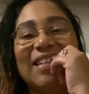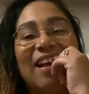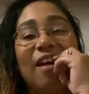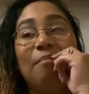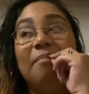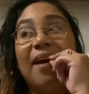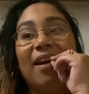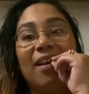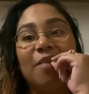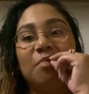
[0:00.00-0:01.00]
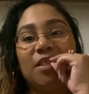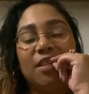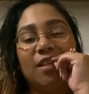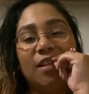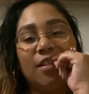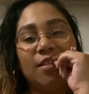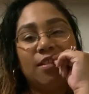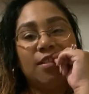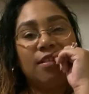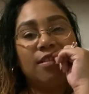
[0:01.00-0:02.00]
mad clumsy
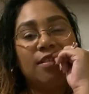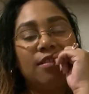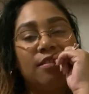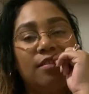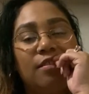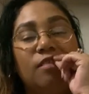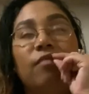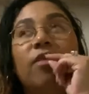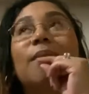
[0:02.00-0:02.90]
for